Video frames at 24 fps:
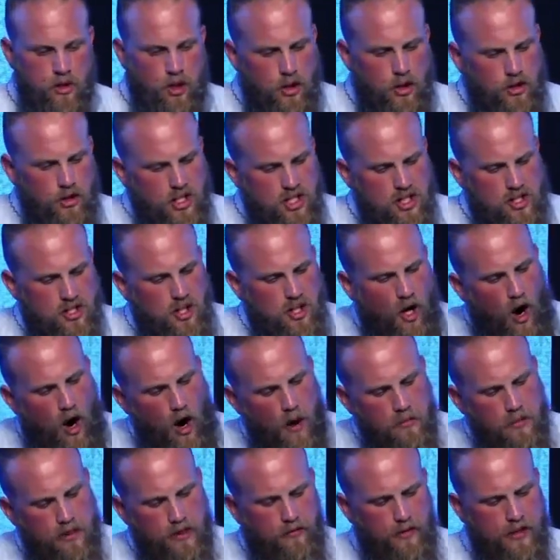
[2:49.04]
Could this
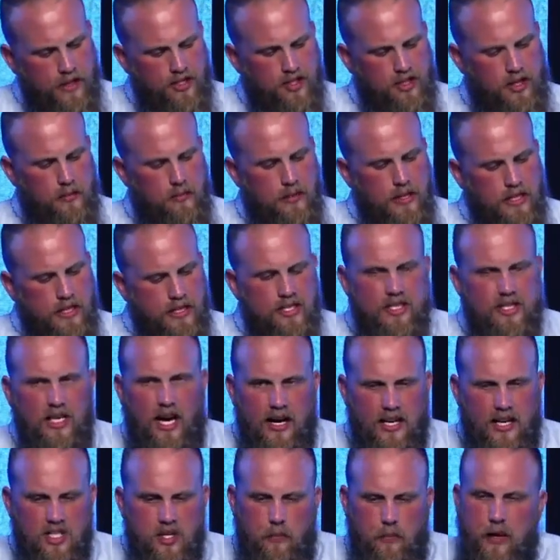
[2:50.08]
psalm give us some
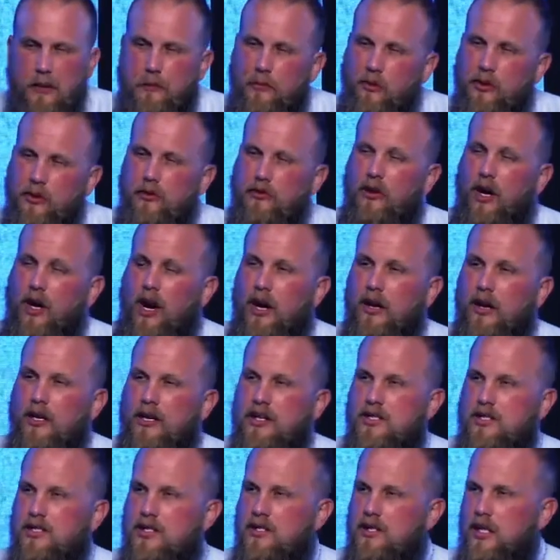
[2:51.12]
insight as a people of God,
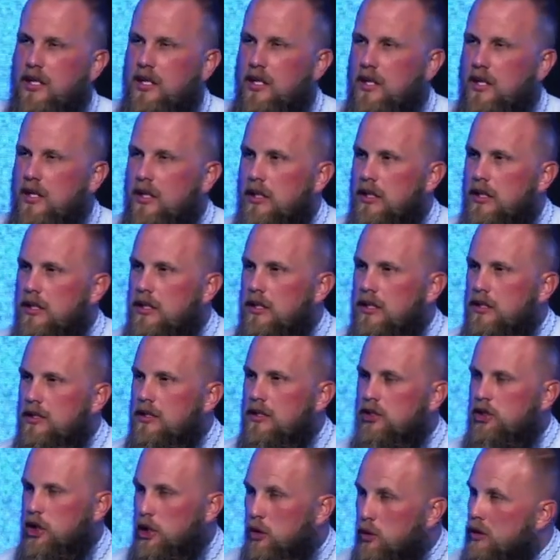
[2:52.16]
as
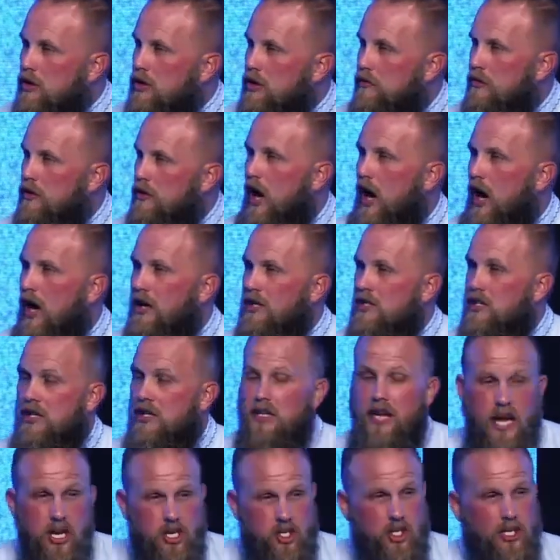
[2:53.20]
children of God, as a
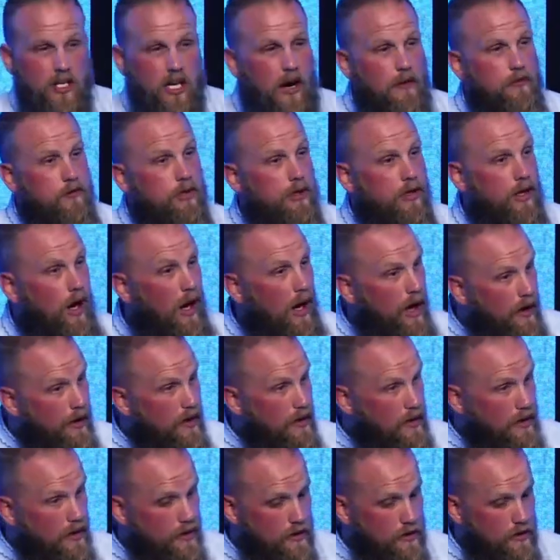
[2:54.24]
nation after
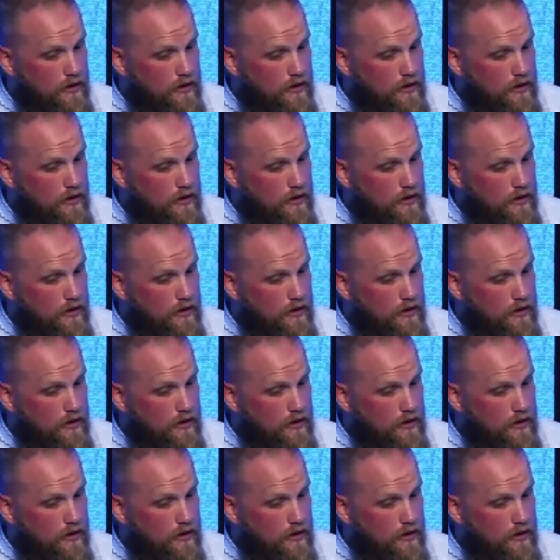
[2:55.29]
God?